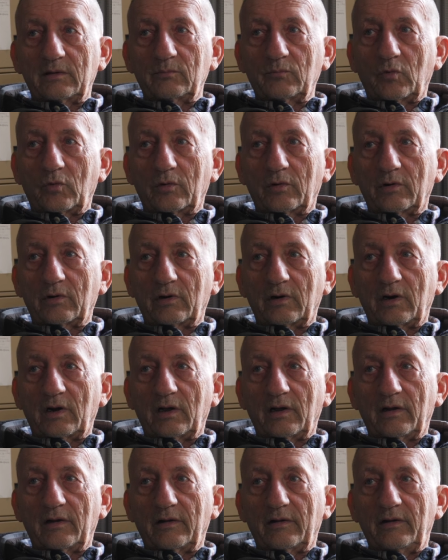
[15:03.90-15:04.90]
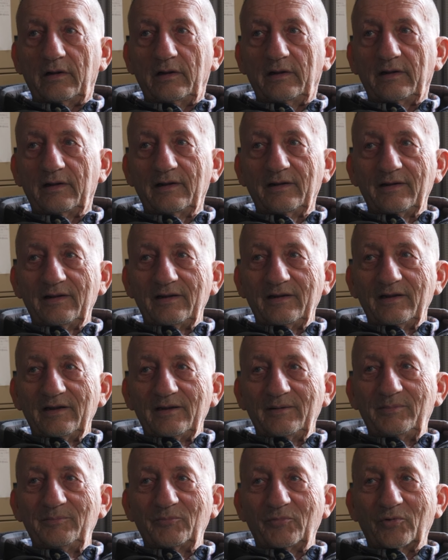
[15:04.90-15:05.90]
and more
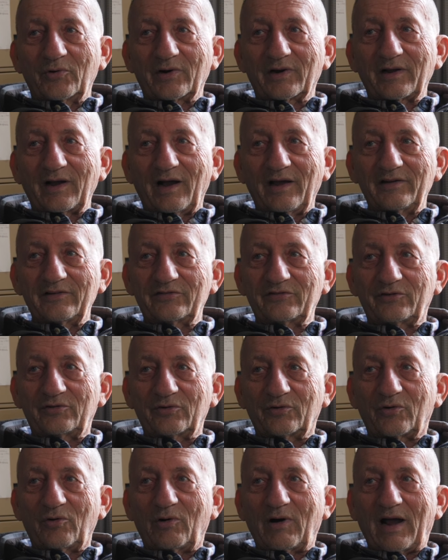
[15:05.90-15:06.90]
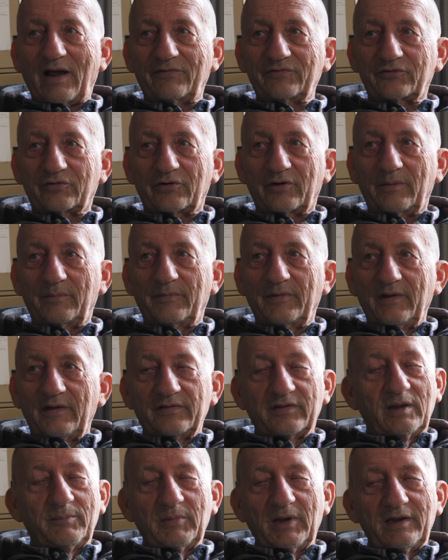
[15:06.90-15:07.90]
more guys to go after him,
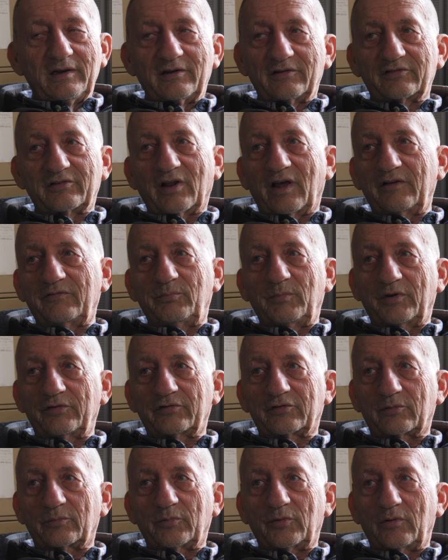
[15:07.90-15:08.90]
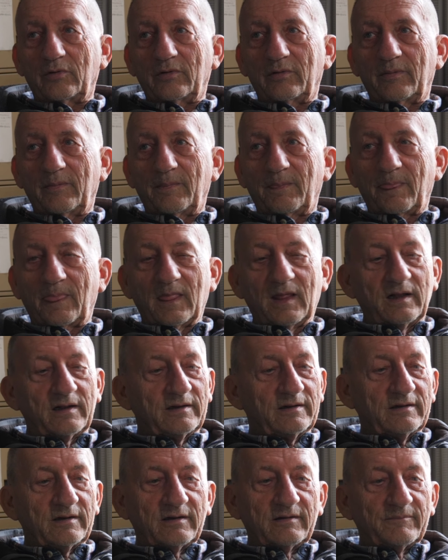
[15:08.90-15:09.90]
they made his life miserable.
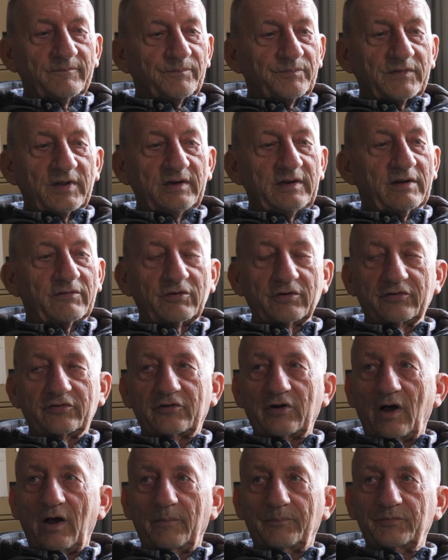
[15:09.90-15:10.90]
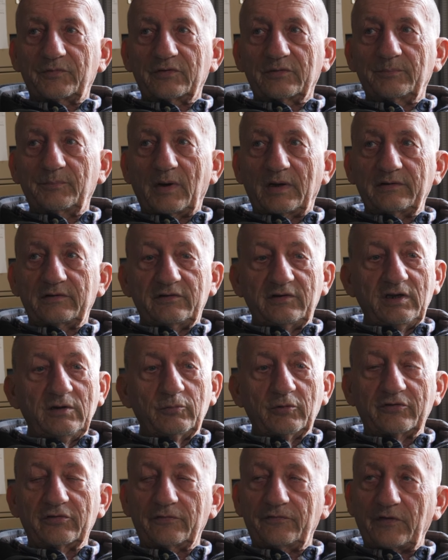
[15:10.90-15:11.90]
They never stopped, but he
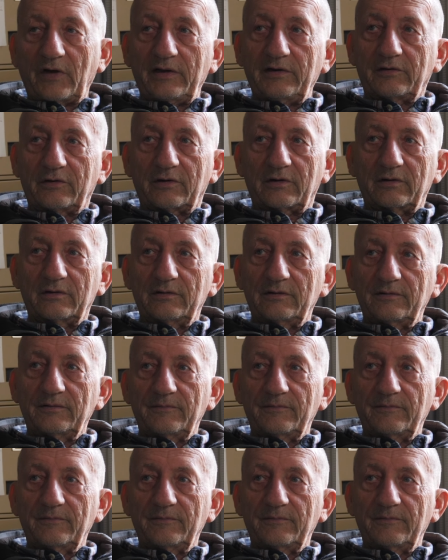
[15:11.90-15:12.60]
was a fighter.